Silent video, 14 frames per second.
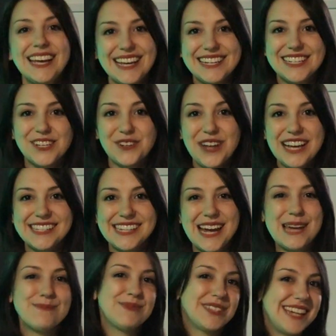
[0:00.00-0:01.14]
Until next
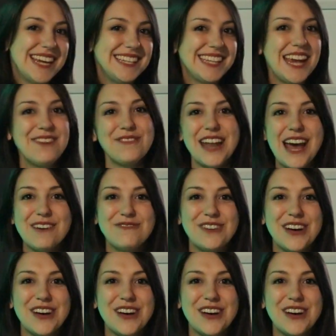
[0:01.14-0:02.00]
time, stay safe and have